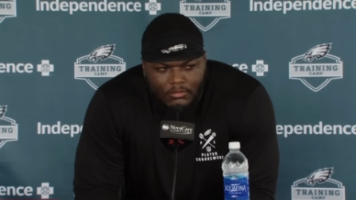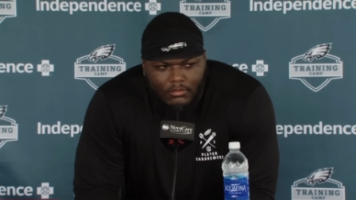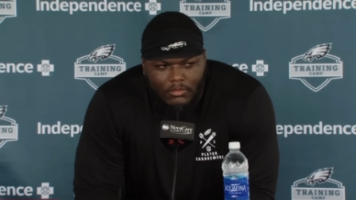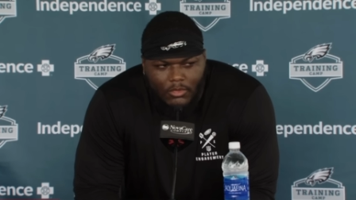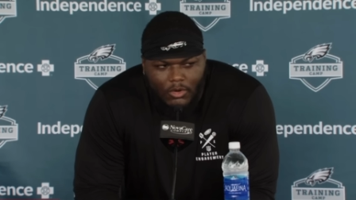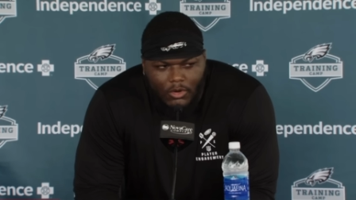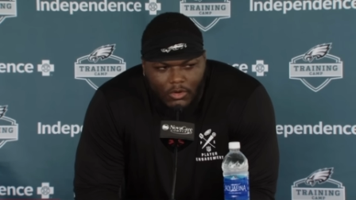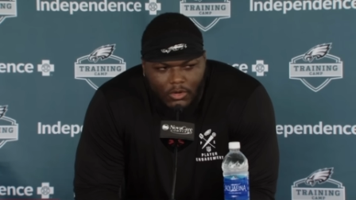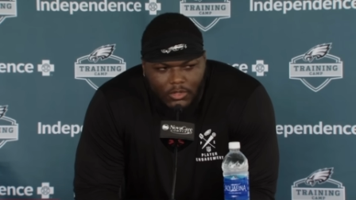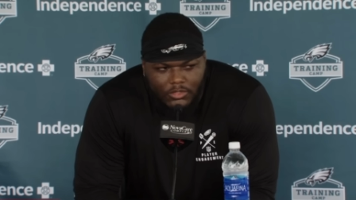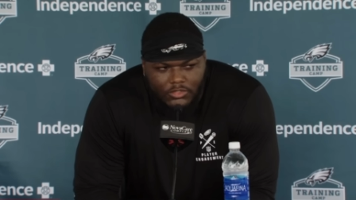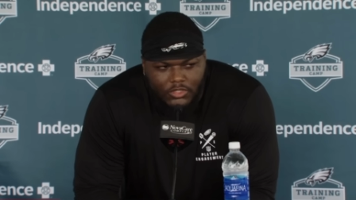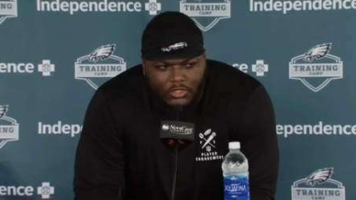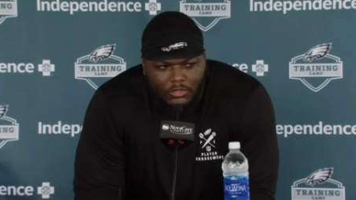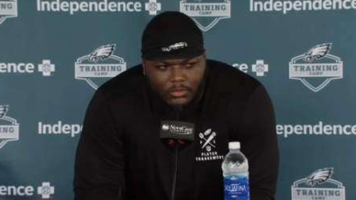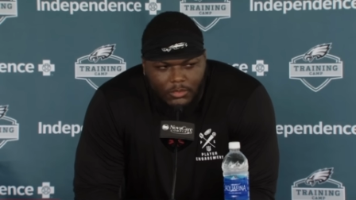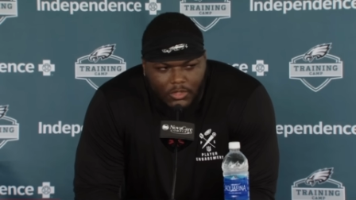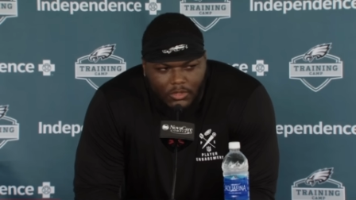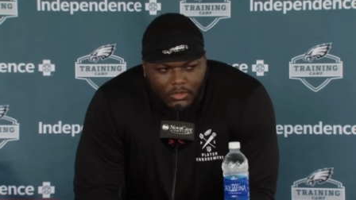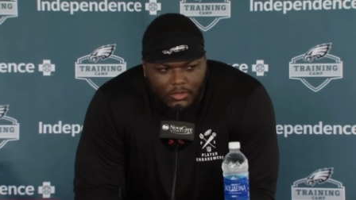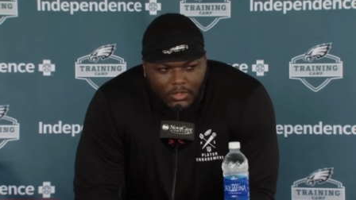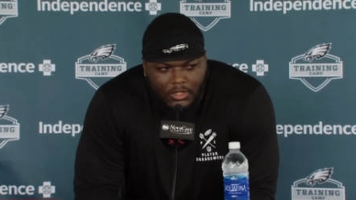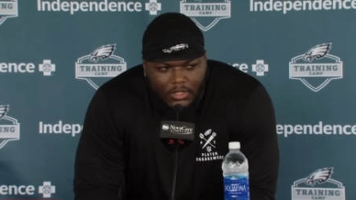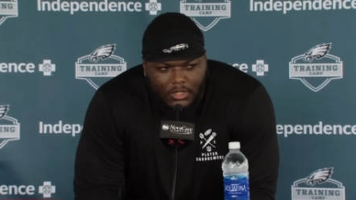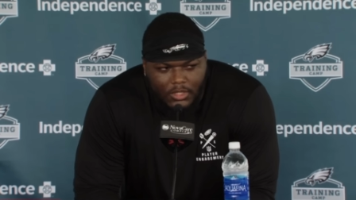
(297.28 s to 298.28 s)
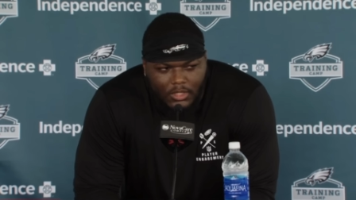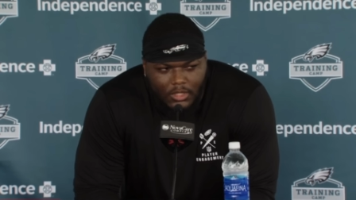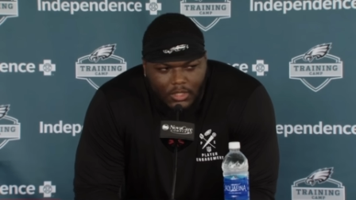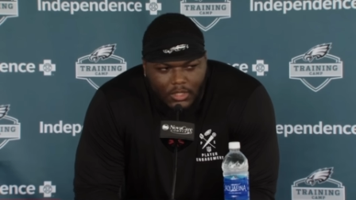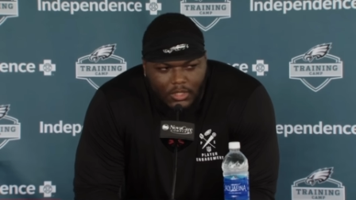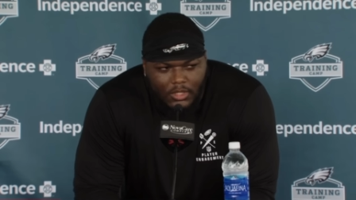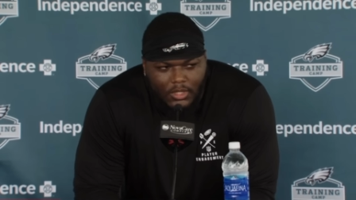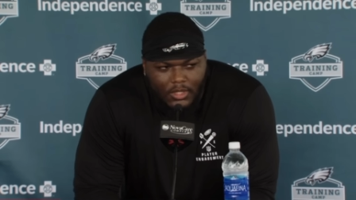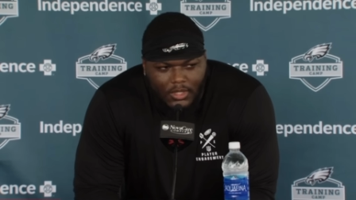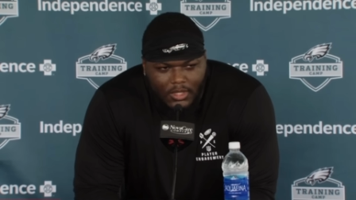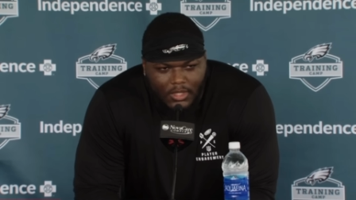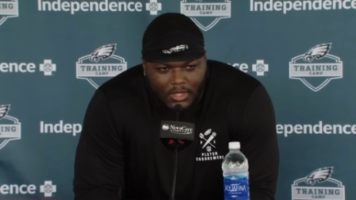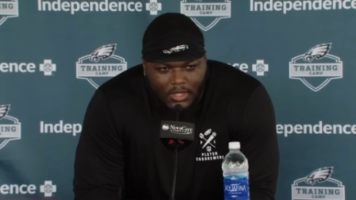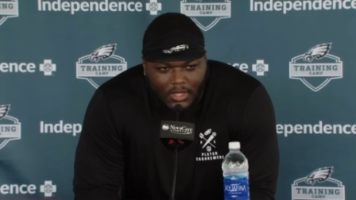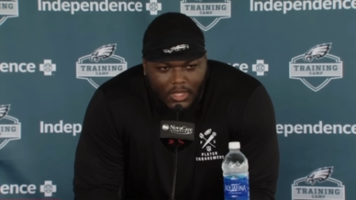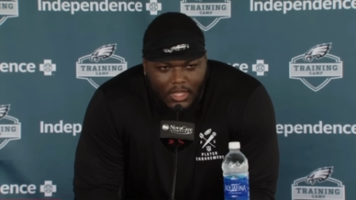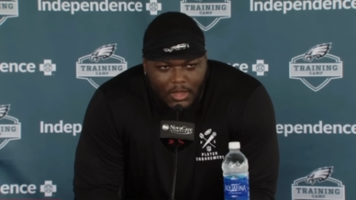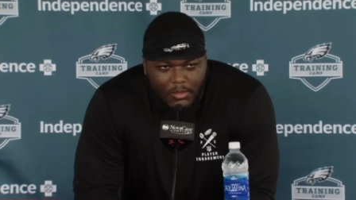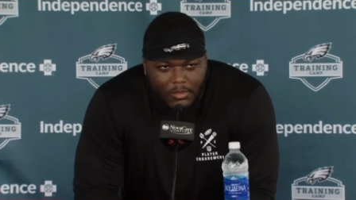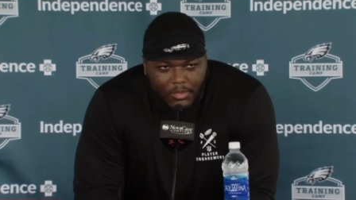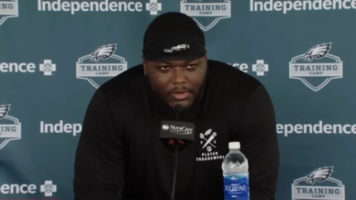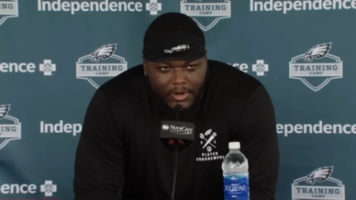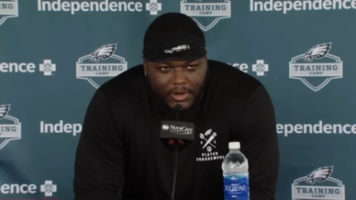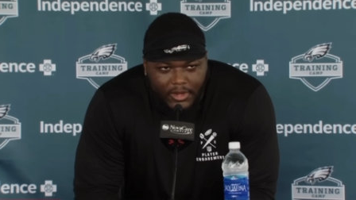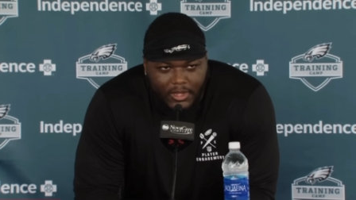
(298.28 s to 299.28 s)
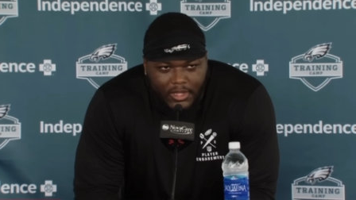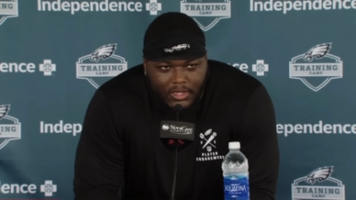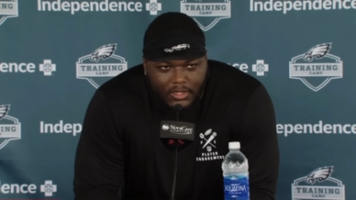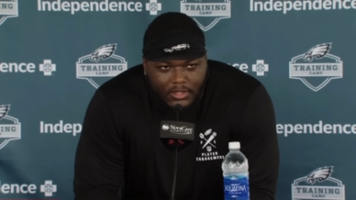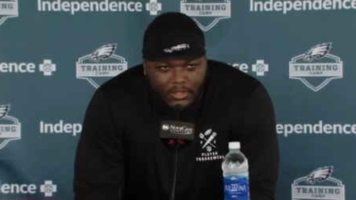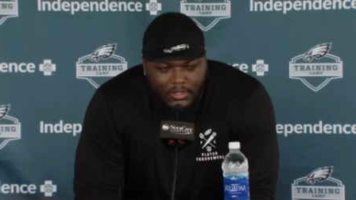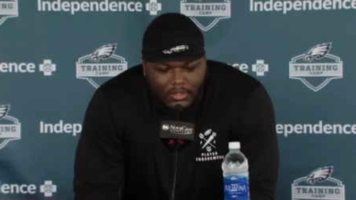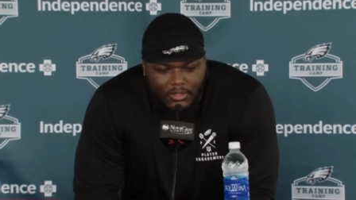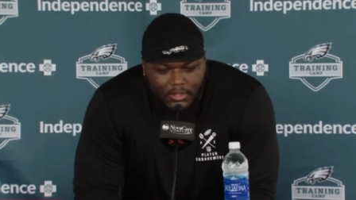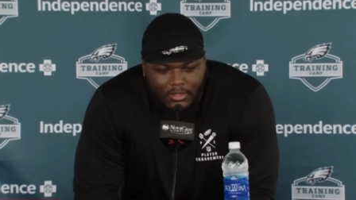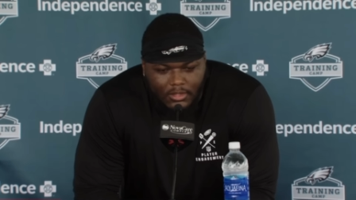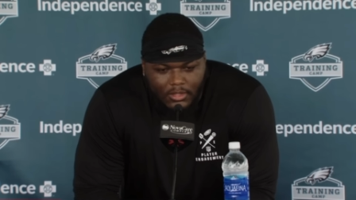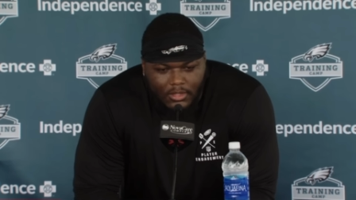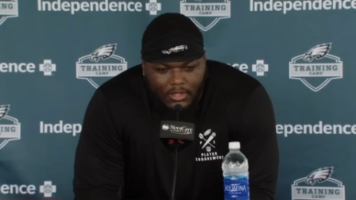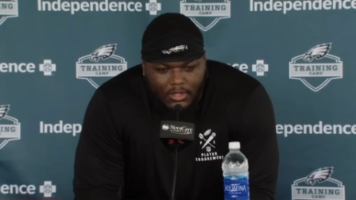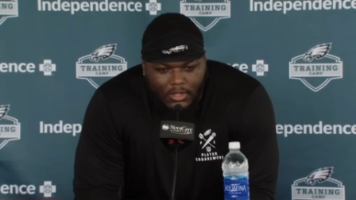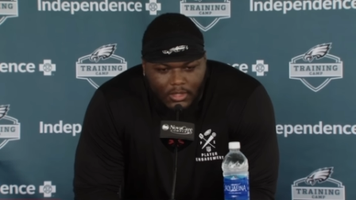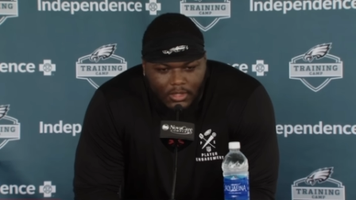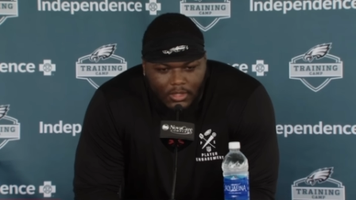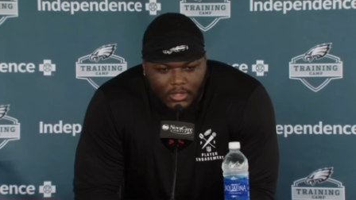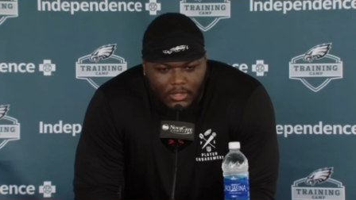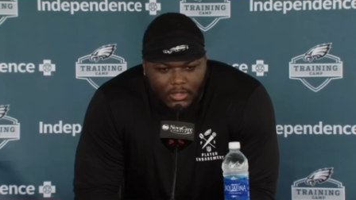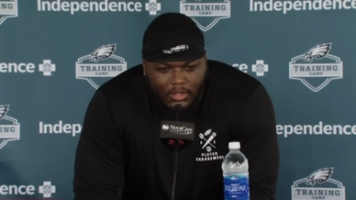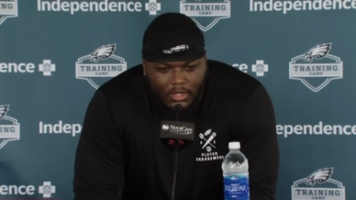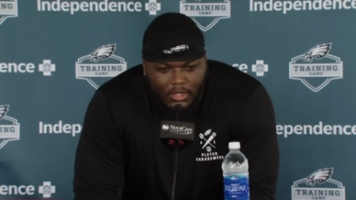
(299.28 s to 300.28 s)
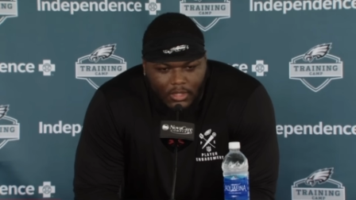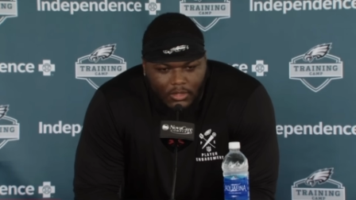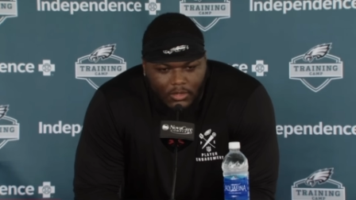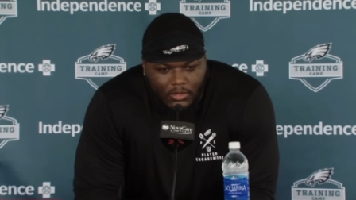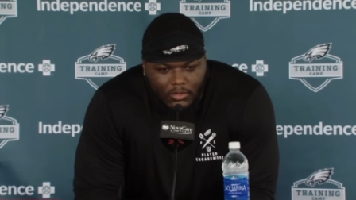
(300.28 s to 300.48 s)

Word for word: Morrow Ajomo. He bring it. He know